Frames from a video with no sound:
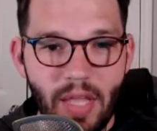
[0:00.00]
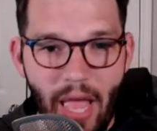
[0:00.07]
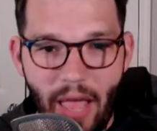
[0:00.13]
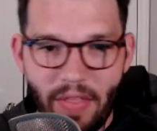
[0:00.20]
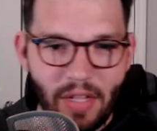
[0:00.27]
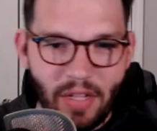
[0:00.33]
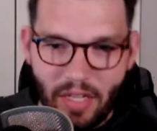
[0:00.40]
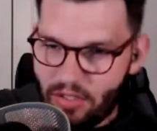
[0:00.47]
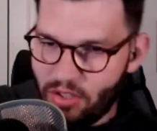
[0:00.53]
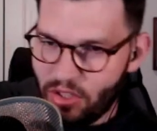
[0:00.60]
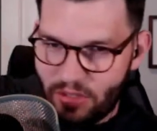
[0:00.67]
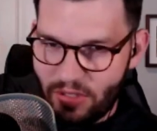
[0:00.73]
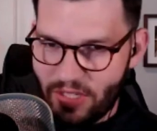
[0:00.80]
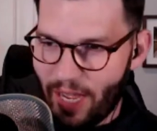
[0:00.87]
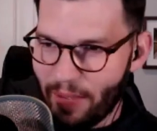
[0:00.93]
and then like
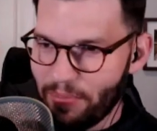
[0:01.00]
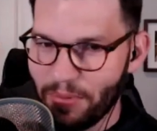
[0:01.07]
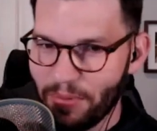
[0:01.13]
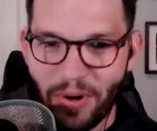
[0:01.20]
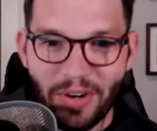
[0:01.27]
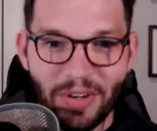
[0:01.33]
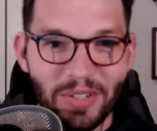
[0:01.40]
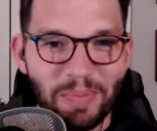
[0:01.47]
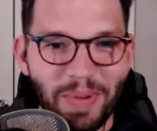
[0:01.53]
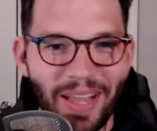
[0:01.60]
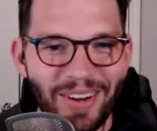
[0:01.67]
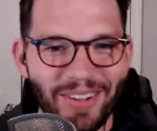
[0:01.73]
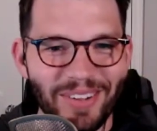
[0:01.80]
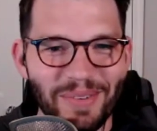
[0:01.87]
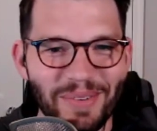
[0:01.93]
just tap their partner's
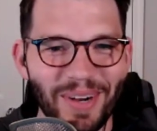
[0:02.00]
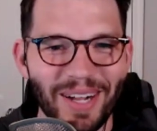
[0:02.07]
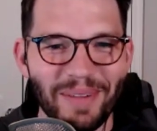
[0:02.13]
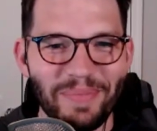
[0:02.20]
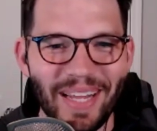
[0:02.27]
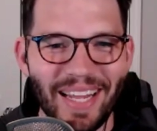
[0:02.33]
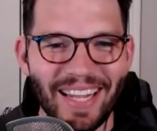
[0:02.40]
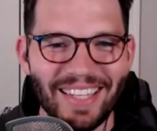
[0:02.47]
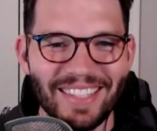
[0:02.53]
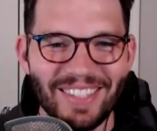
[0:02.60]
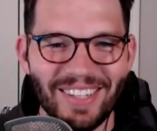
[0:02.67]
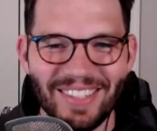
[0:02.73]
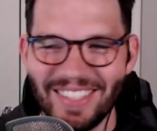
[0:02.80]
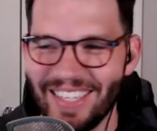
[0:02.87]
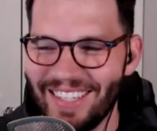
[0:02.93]
paddle and walk back. And
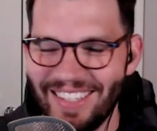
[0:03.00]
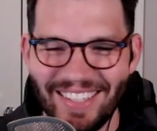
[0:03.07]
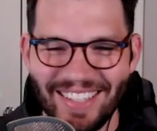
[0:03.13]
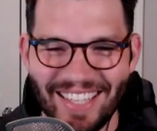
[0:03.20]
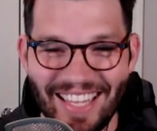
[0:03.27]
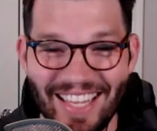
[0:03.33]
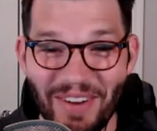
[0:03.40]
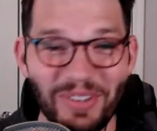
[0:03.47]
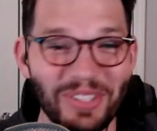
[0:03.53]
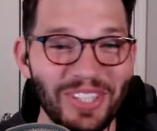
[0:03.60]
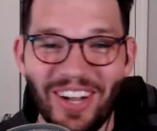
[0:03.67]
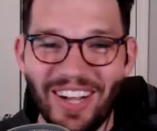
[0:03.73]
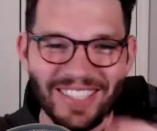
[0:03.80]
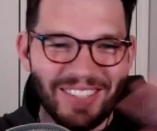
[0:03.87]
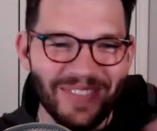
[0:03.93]
so I was like, it was
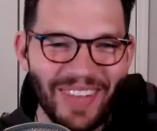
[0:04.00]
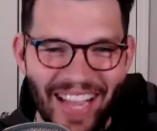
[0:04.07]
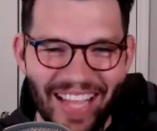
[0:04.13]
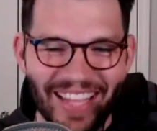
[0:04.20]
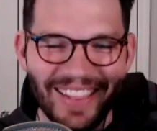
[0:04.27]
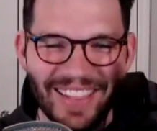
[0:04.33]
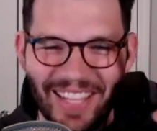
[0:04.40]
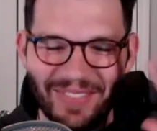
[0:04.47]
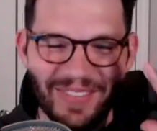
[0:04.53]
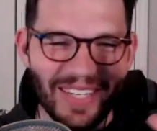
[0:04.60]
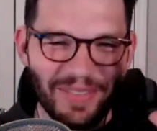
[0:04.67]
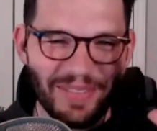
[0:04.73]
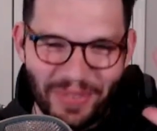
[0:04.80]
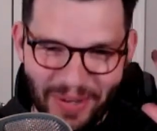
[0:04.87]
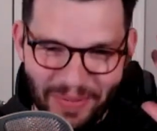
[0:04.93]
awesome. I loved
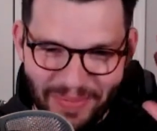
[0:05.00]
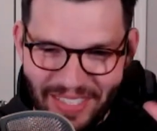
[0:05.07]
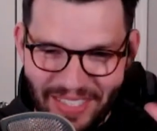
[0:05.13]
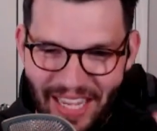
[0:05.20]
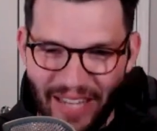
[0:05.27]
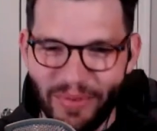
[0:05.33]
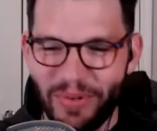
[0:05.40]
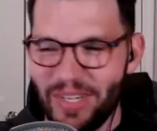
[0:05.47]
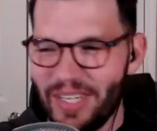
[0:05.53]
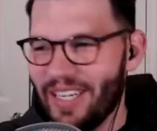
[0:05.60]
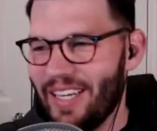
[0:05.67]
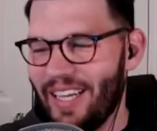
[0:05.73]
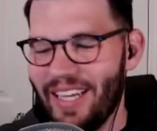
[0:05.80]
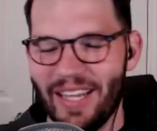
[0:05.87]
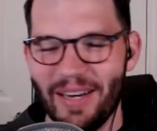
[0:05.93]
it from day
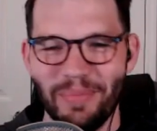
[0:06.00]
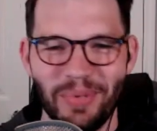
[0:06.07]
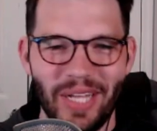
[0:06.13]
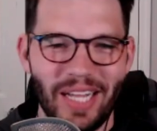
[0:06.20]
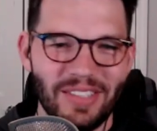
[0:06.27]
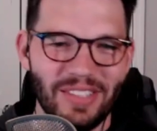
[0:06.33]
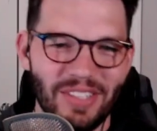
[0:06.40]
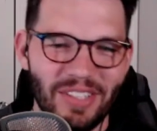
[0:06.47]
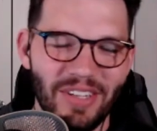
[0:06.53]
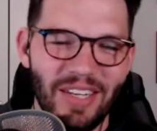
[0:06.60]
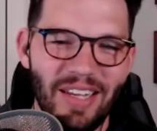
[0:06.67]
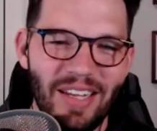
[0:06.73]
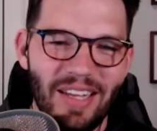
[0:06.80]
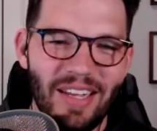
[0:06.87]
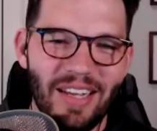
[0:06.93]
one. I had a blast. So
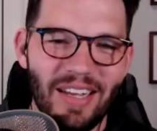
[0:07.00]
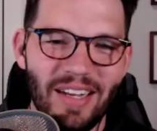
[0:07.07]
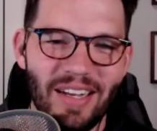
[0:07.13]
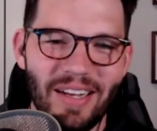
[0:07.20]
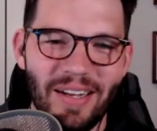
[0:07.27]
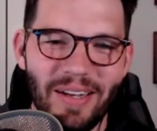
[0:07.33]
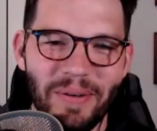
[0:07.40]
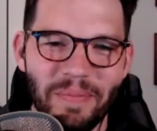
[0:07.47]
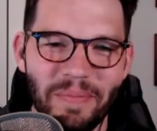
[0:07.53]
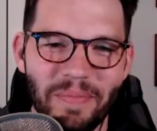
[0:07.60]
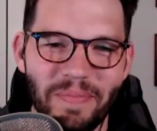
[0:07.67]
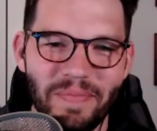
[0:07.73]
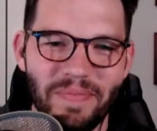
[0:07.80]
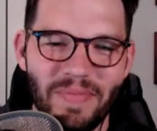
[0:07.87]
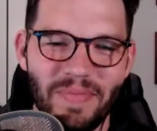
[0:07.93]

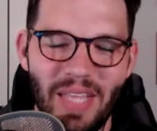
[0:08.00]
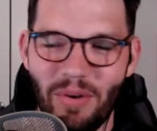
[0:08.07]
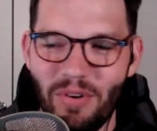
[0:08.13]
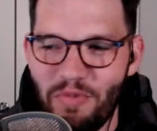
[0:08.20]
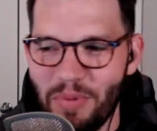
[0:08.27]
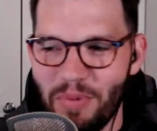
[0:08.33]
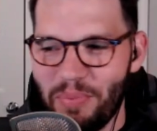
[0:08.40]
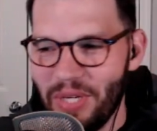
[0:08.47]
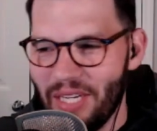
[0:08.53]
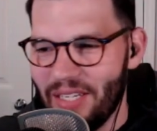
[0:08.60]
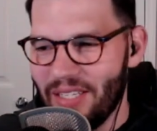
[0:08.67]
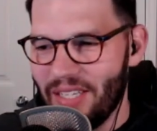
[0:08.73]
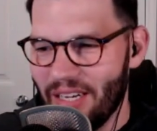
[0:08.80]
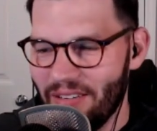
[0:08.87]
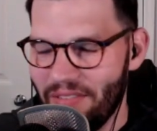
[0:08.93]
yeah, we've been playing
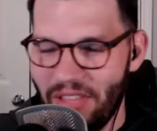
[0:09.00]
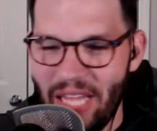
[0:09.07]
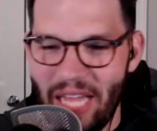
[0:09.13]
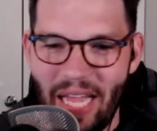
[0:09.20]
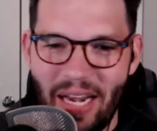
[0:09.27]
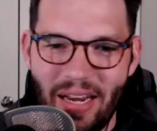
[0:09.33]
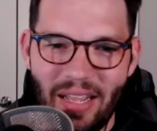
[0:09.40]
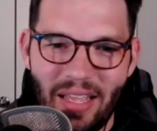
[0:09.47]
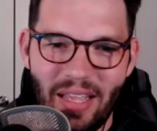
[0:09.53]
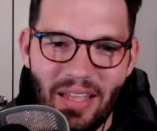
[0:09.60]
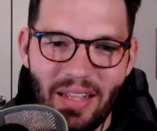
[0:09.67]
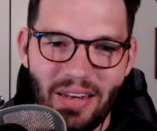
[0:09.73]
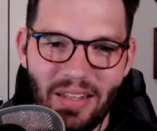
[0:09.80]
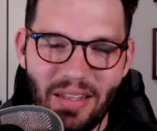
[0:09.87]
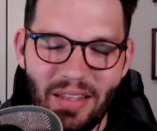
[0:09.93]
a lot of that.
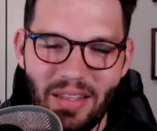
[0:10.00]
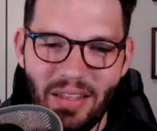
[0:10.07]
And